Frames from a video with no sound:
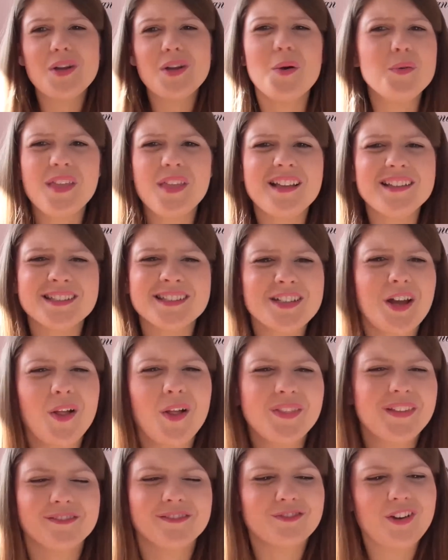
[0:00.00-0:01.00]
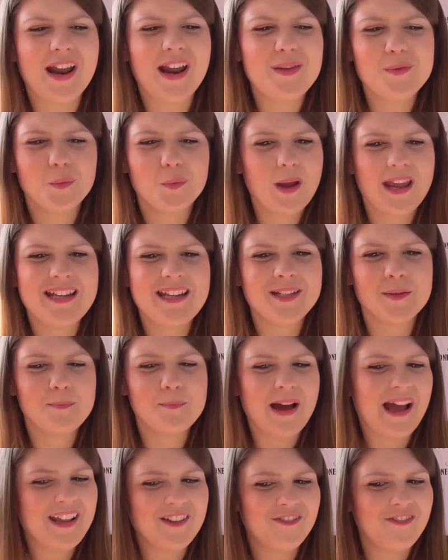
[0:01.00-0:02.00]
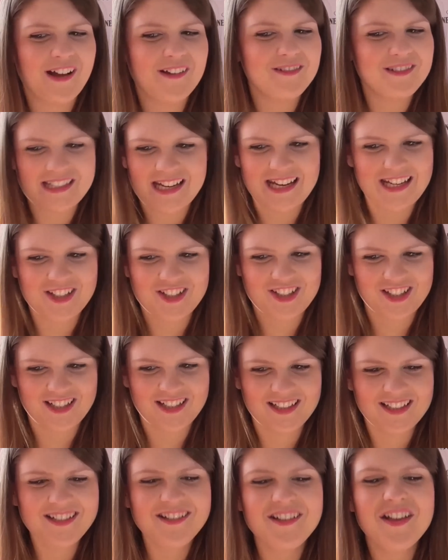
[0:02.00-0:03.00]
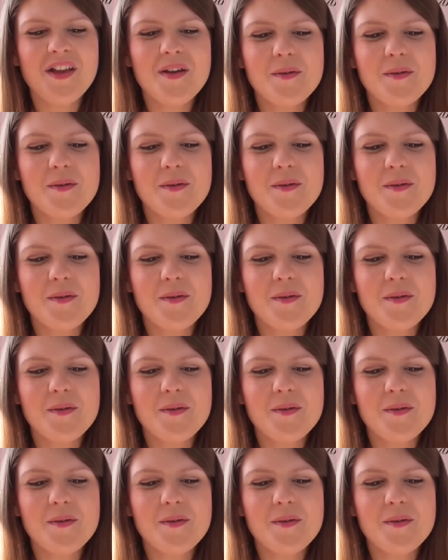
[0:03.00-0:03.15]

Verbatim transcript: know that's not the right way to buy foundation,